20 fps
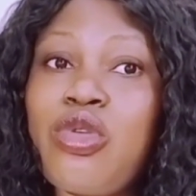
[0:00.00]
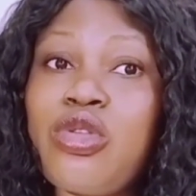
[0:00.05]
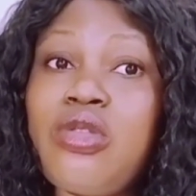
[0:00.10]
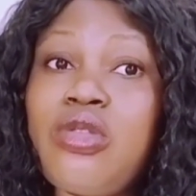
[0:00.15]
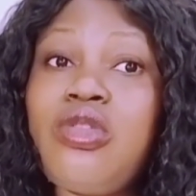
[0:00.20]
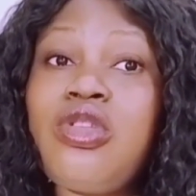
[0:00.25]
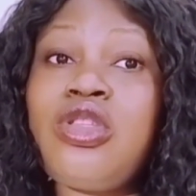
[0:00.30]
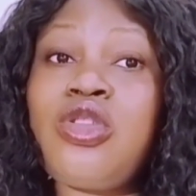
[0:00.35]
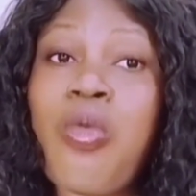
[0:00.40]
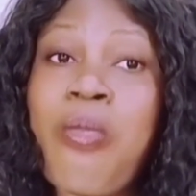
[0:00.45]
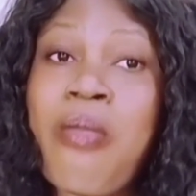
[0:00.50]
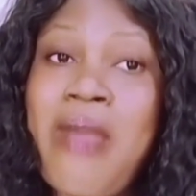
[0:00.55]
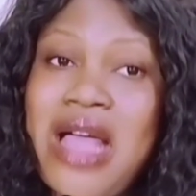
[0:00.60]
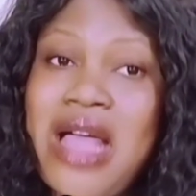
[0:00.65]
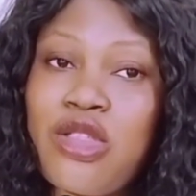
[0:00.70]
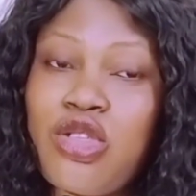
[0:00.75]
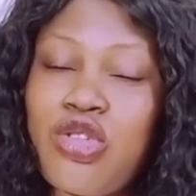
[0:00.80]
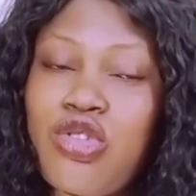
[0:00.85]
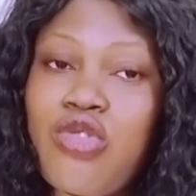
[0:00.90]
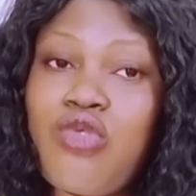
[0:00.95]

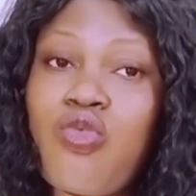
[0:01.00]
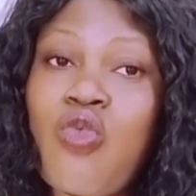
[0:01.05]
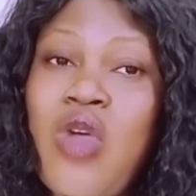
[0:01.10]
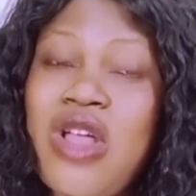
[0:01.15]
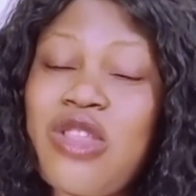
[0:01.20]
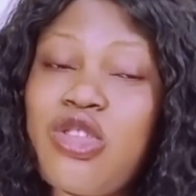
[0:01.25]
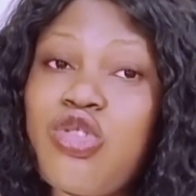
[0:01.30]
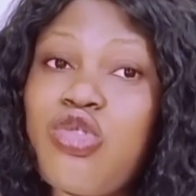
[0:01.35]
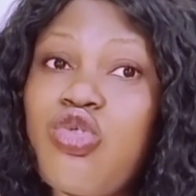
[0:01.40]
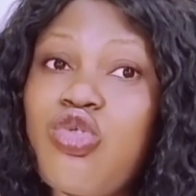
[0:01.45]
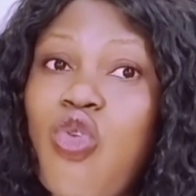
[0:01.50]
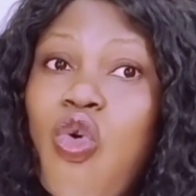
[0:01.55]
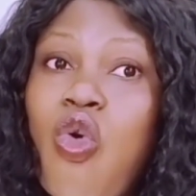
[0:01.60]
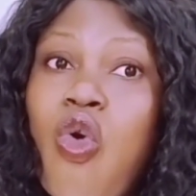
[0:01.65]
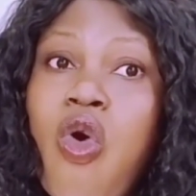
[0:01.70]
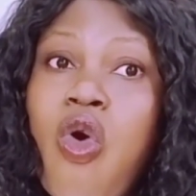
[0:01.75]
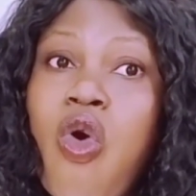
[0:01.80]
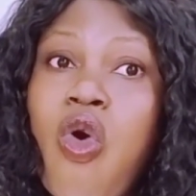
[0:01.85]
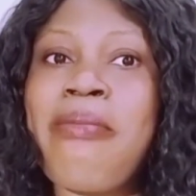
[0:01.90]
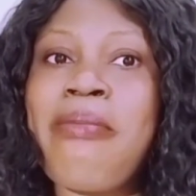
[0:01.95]
wants you to
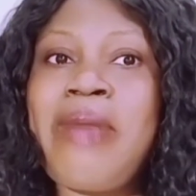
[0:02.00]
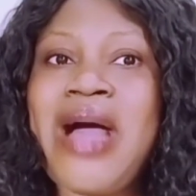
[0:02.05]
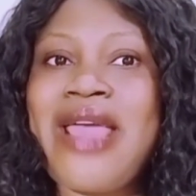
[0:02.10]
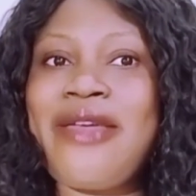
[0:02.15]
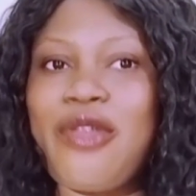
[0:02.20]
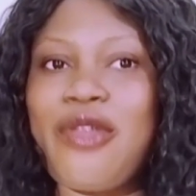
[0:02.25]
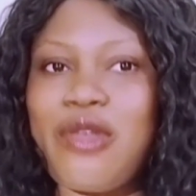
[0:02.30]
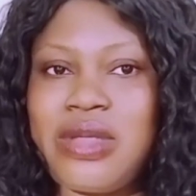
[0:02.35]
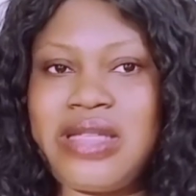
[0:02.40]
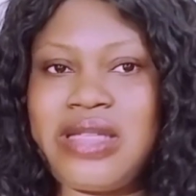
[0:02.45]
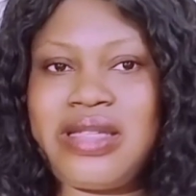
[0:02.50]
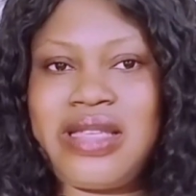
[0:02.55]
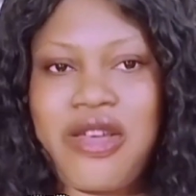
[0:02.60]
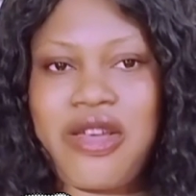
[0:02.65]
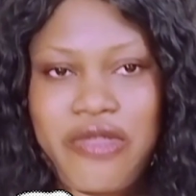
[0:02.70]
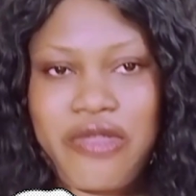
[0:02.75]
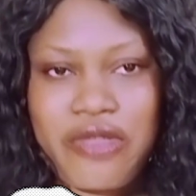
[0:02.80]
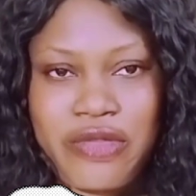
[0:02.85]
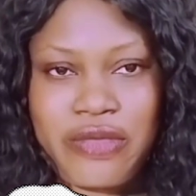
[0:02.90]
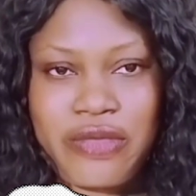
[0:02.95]
come by
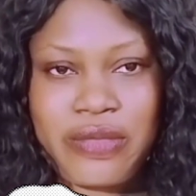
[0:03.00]
yourself.